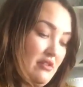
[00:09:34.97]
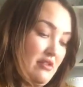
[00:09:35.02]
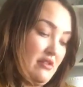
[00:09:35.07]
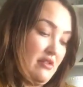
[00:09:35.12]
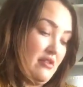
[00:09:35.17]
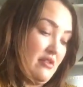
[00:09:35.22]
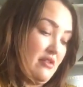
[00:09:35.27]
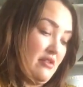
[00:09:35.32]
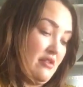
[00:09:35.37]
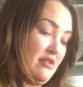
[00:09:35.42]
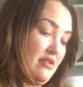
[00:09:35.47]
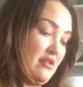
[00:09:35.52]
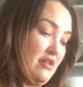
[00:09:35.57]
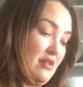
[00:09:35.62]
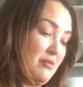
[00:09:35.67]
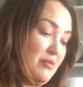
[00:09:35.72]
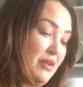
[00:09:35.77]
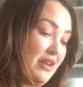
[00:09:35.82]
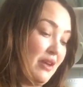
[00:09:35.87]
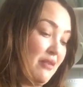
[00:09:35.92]

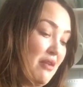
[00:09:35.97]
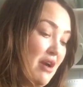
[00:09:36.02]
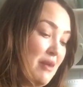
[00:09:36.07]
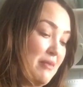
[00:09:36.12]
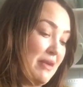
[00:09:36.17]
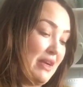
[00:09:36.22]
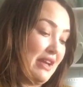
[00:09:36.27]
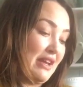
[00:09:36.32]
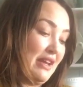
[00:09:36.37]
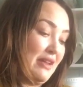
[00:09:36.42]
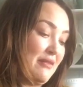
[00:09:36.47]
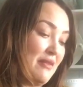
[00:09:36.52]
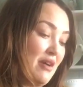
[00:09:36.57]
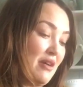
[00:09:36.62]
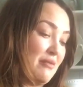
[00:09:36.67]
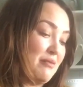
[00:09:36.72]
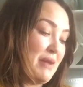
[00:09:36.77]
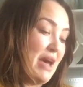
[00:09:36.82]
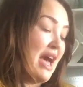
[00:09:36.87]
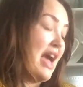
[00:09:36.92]
I'm putting quite a bit of glue
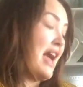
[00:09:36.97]
on. But